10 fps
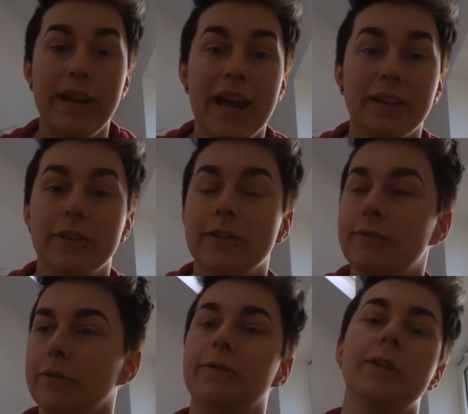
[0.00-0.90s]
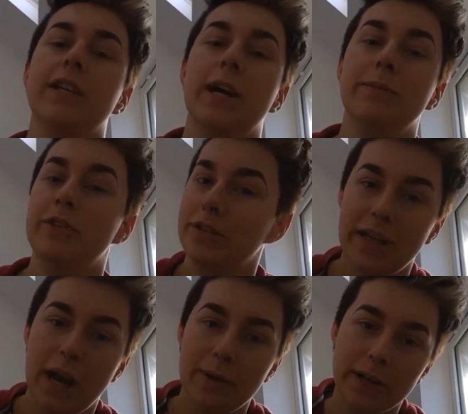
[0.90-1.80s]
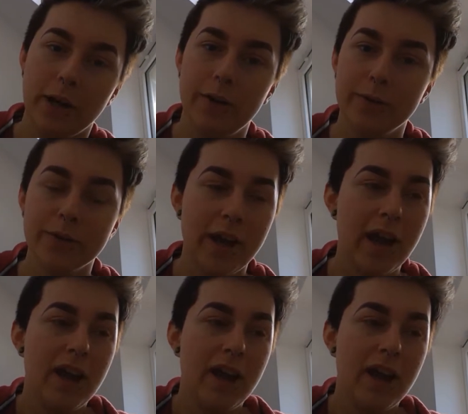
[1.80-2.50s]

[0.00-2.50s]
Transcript: a necklace for a few times, just see how it goes.